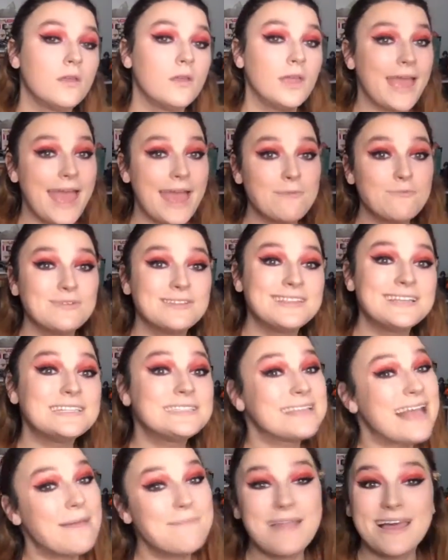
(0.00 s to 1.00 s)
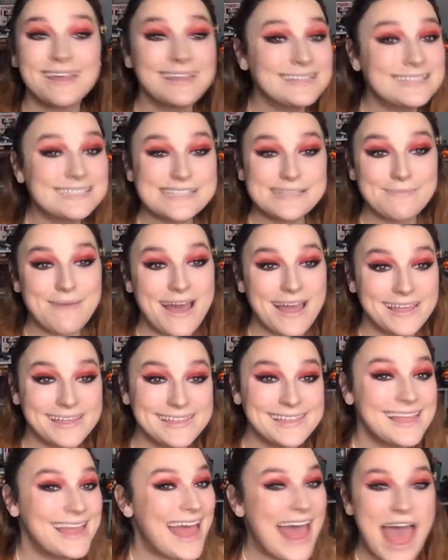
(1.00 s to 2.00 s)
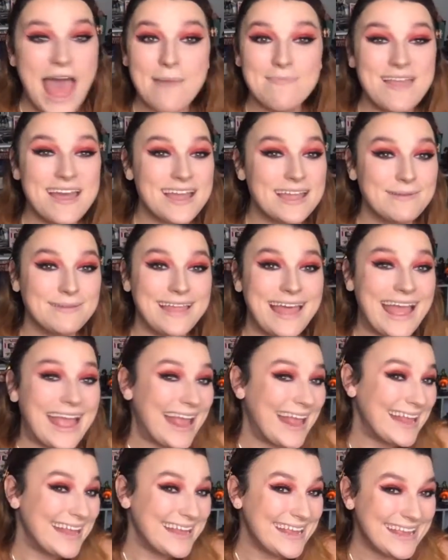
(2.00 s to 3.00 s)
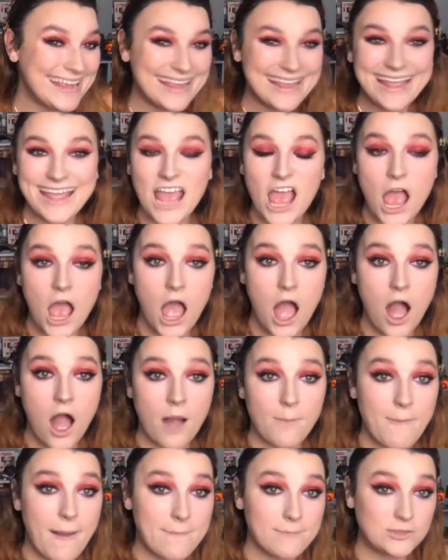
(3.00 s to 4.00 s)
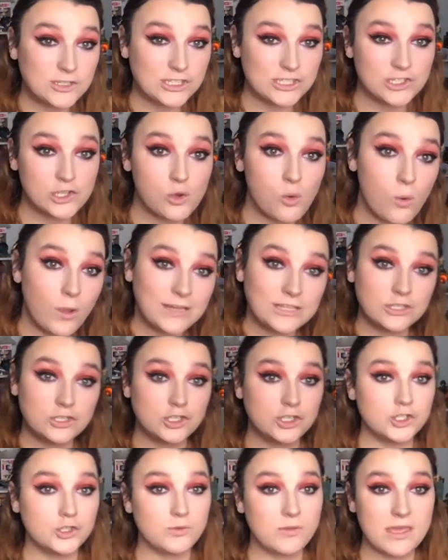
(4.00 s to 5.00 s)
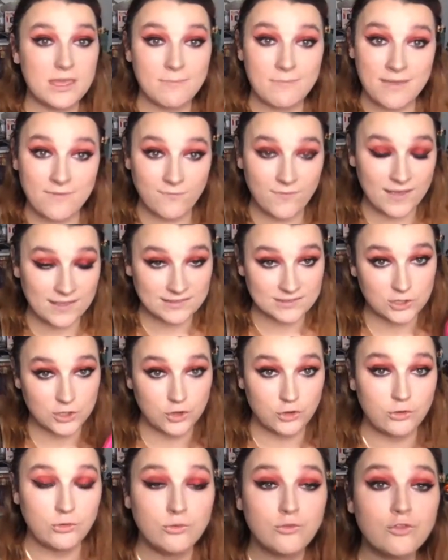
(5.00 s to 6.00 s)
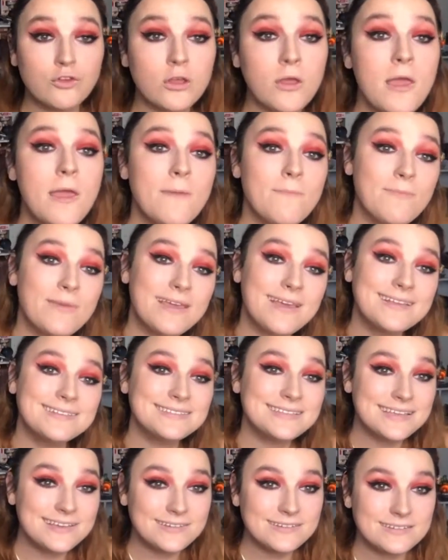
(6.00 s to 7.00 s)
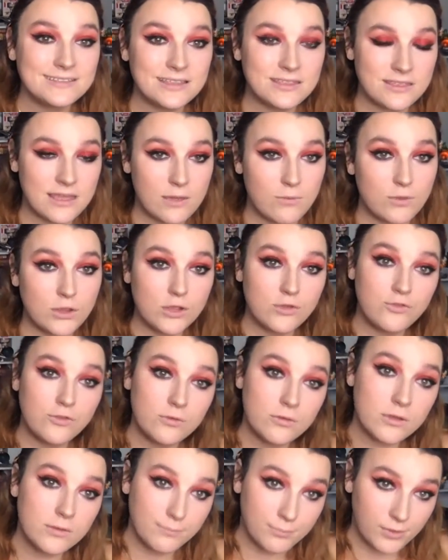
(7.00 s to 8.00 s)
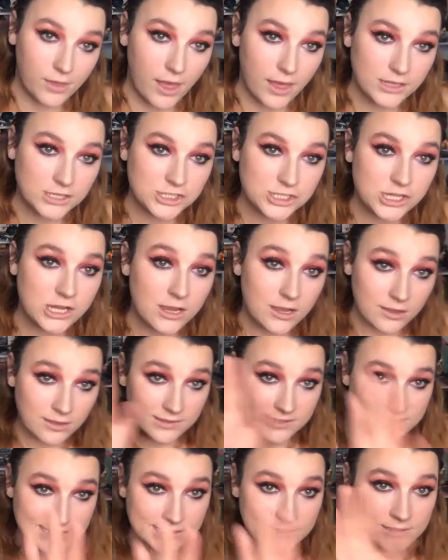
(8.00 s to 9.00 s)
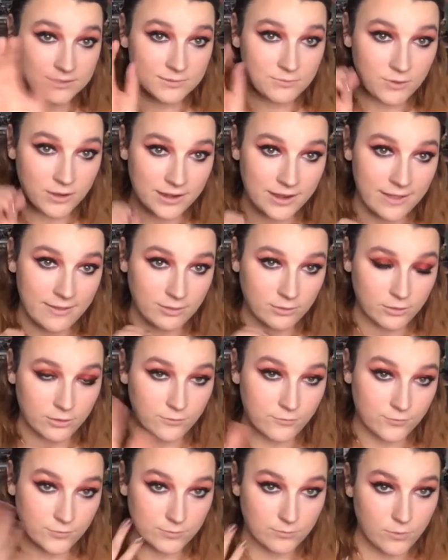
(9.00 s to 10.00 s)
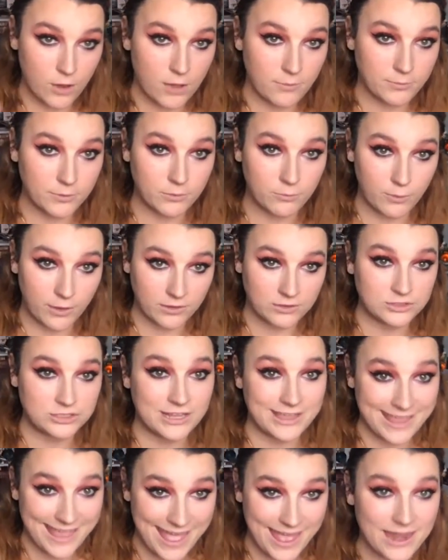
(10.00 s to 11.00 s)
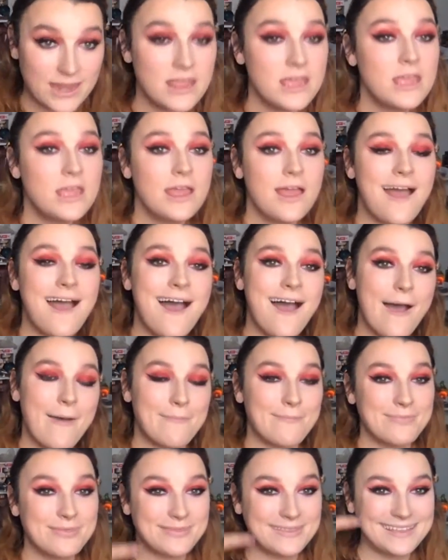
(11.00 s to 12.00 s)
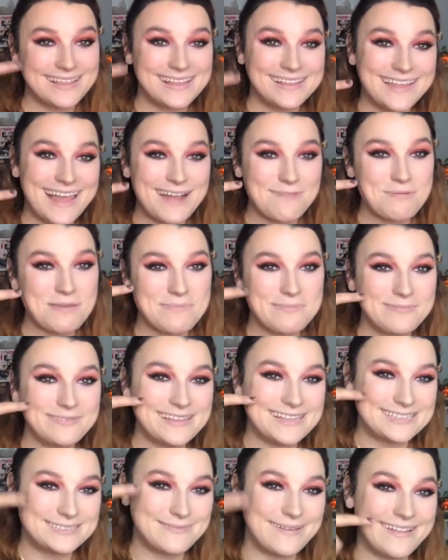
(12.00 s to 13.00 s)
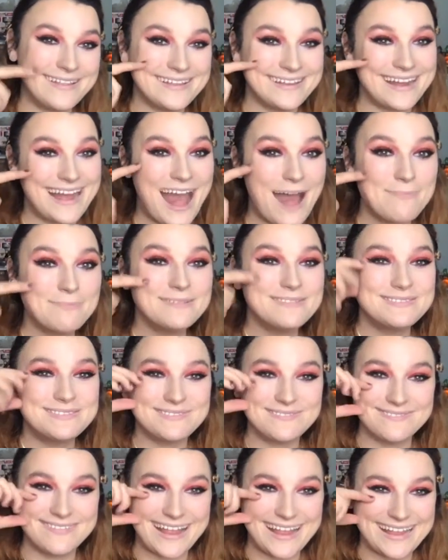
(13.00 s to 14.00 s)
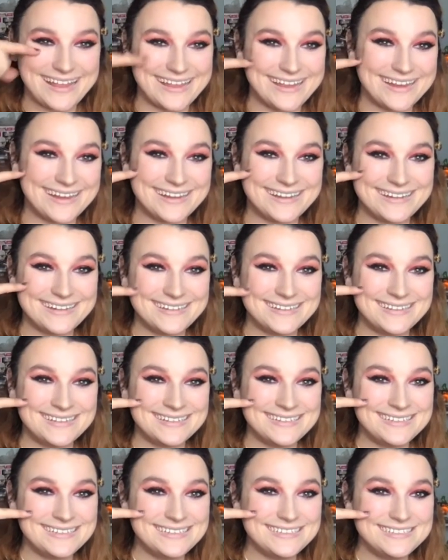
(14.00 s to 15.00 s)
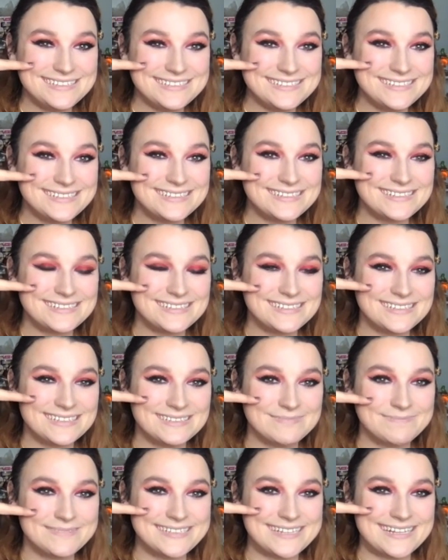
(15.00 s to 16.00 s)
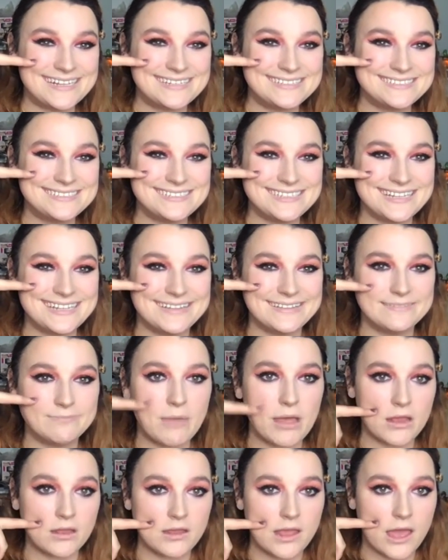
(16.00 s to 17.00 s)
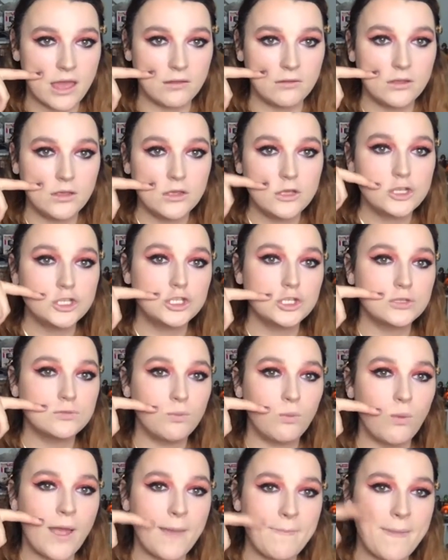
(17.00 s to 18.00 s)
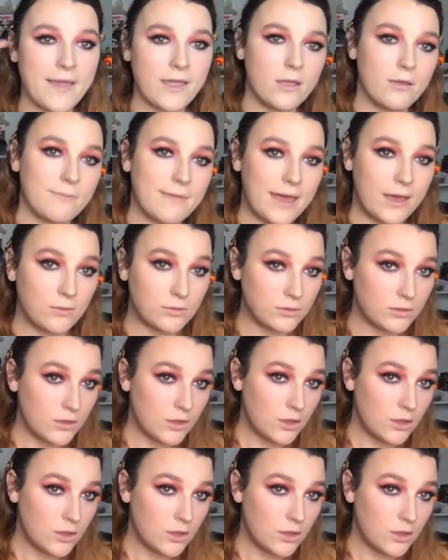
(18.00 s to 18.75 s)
And with this, I'm not gonna smile. I'm not gonna be like, um, I'm just going to keep my face neutral because here's the thing. When you do your blush, this is the one I learned from Robert Welsh again. Um, a lot of people, when they smile, your apples right here. When you do your, your blush, it comes back down. So it's right by your mouth.